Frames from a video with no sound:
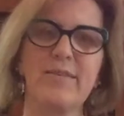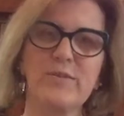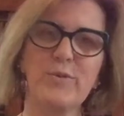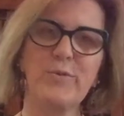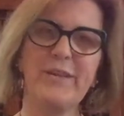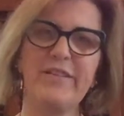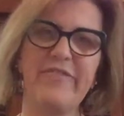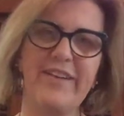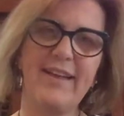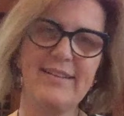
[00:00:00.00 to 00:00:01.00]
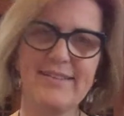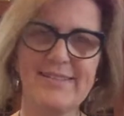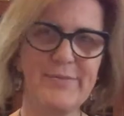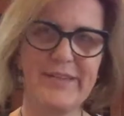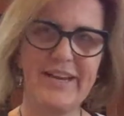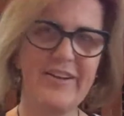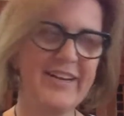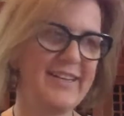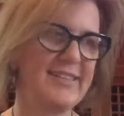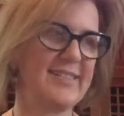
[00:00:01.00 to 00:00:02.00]
those were really fun
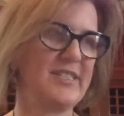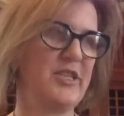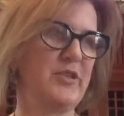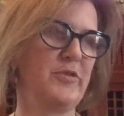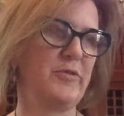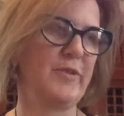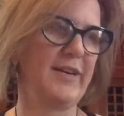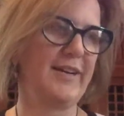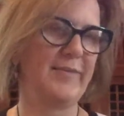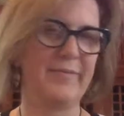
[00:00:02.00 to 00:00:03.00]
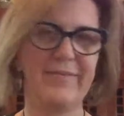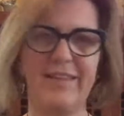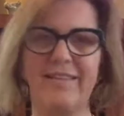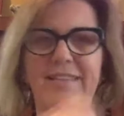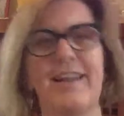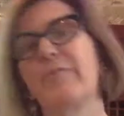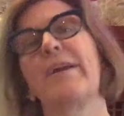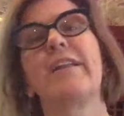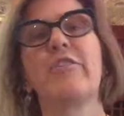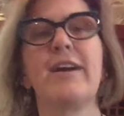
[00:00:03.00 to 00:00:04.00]
similarities to that I
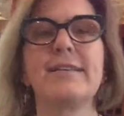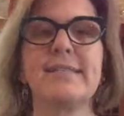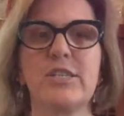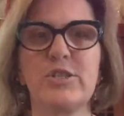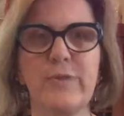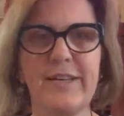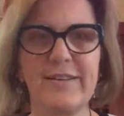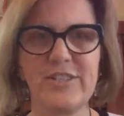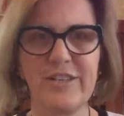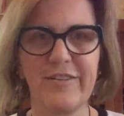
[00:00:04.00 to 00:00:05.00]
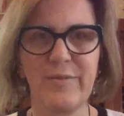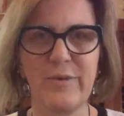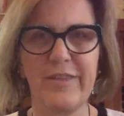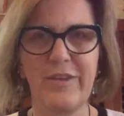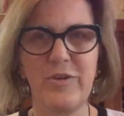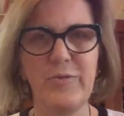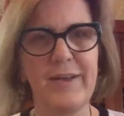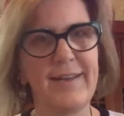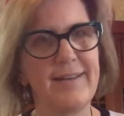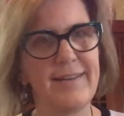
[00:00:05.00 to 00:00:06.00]
ran across, and just wanted to share them with you.
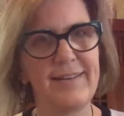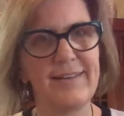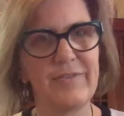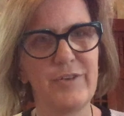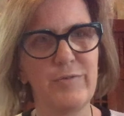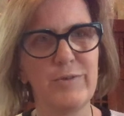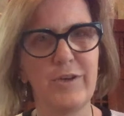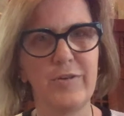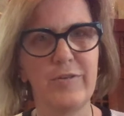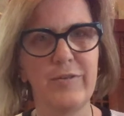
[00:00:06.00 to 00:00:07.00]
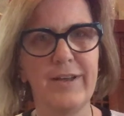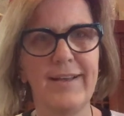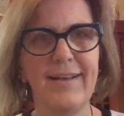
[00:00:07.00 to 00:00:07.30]
And if you know